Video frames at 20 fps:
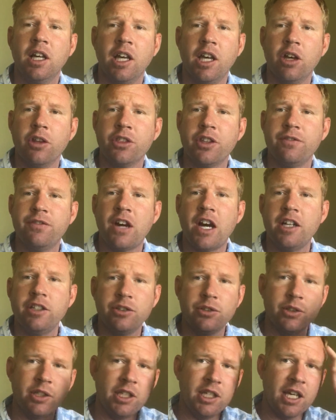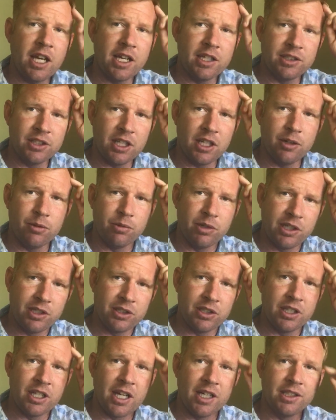health advisory as a
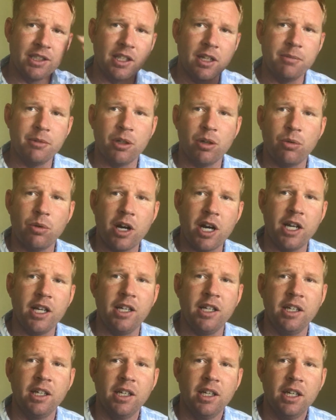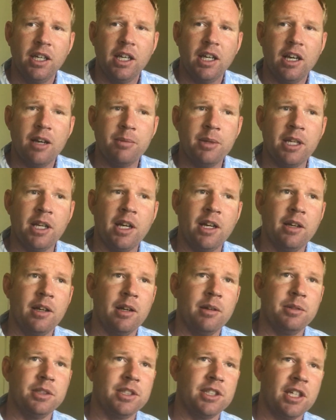reason not to come to Hawaii, I mean,
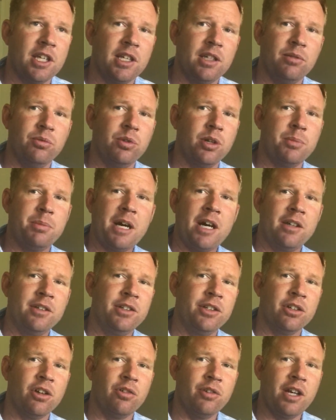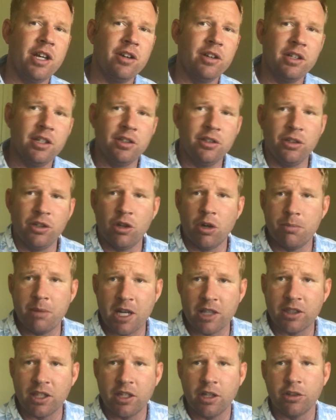I would say, what about in your own area? Do you know
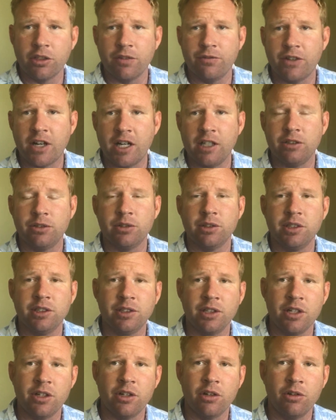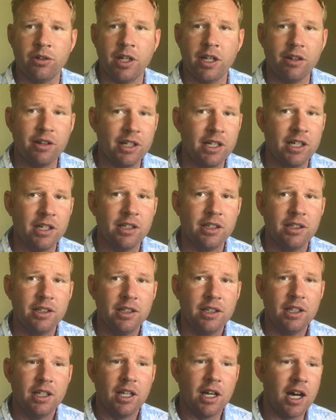about the health advisories in your own area?
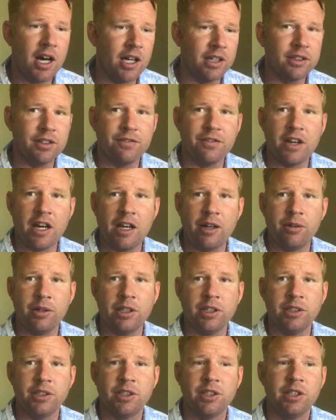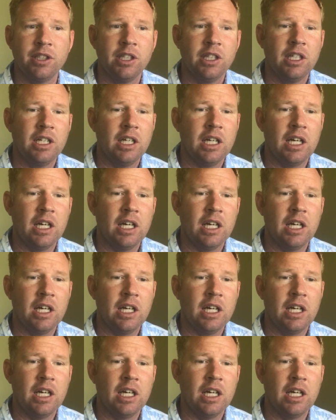Hantavirus.